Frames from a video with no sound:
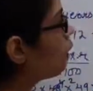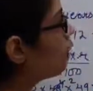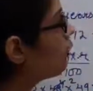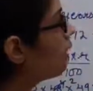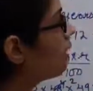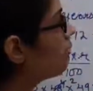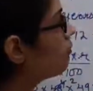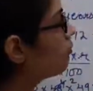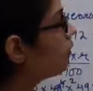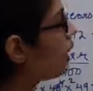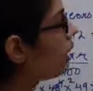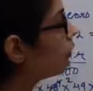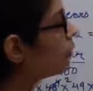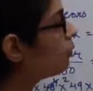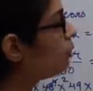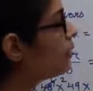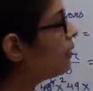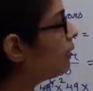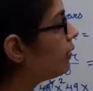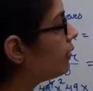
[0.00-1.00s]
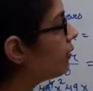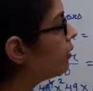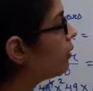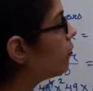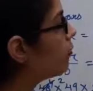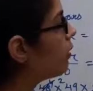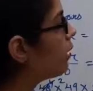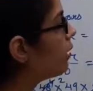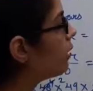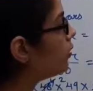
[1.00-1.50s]
I have calculated the
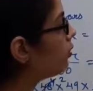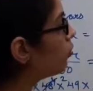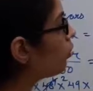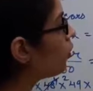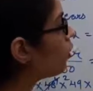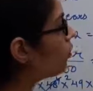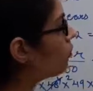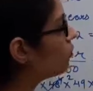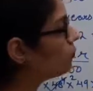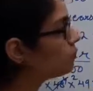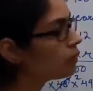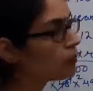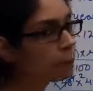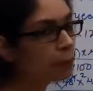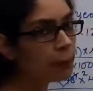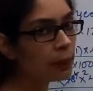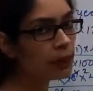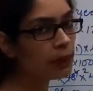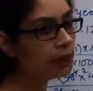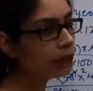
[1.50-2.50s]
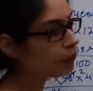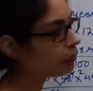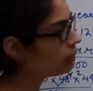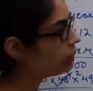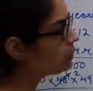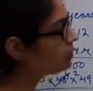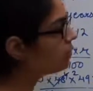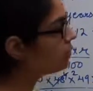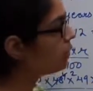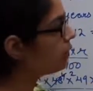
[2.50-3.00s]
value of simple
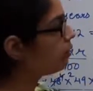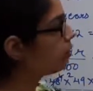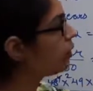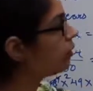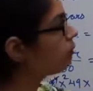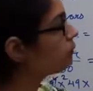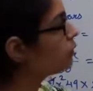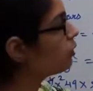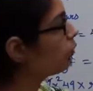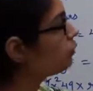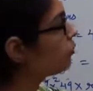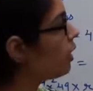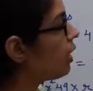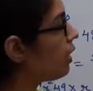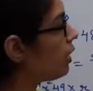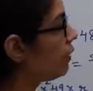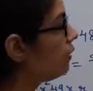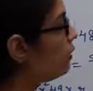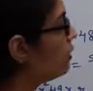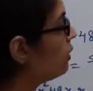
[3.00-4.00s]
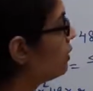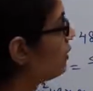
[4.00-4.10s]
interest in terms of R.